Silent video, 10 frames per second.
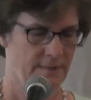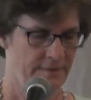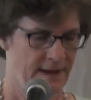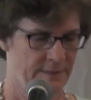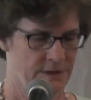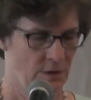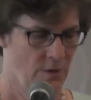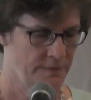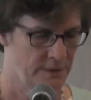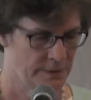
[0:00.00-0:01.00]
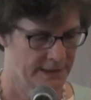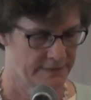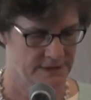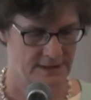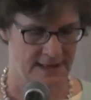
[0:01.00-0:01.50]
families. So hopefully we'll
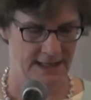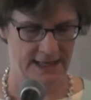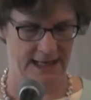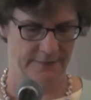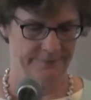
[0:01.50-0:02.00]
never see that again.